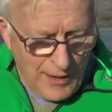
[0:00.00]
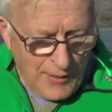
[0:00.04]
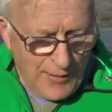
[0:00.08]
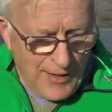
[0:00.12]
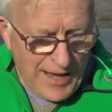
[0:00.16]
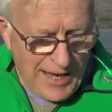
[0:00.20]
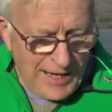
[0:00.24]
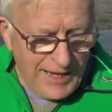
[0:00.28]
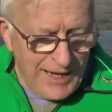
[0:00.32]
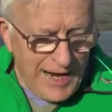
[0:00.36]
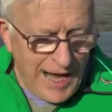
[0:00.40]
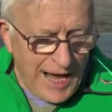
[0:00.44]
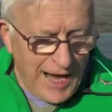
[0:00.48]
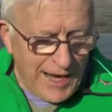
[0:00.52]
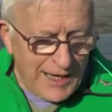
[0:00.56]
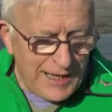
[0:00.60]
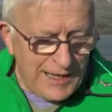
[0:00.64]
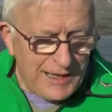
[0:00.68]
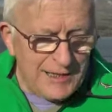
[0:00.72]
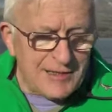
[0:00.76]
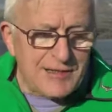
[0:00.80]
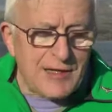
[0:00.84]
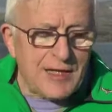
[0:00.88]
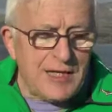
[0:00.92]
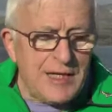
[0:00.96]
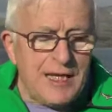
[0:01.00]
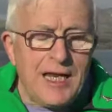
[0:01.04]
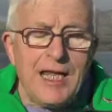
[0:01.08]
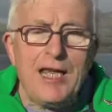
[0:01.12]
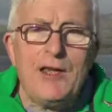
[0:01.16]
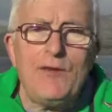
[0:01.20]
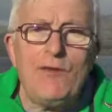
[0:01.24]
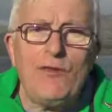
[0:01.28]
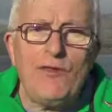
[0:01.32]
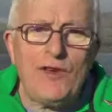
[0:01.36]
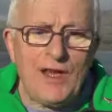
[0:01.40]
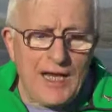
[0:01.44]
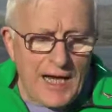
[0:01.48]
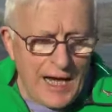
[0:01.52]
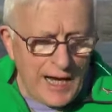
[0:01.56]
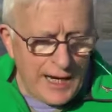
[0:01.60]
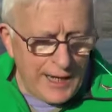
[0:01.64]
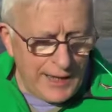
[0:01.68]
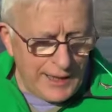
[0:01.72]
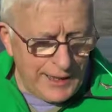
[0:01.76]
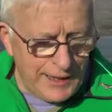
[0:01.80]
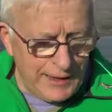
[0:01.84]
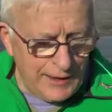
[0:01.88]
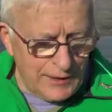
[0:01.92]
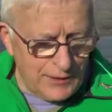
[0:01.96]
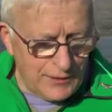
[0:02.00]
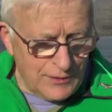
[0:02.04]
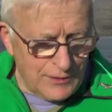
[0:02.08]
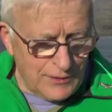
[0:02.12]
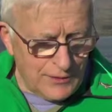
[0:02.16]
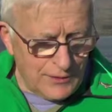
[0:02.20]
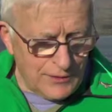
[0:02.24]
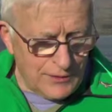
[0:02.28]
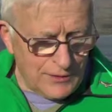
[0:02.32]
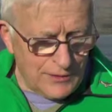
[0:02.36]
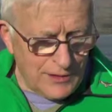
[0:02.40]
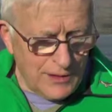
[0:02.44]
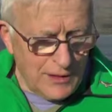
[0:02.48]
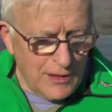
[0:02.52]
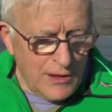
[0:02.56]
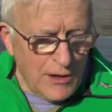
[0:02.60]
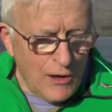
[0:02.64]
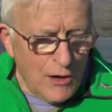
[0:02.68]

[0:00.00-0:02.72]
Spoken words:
there lies a leafy island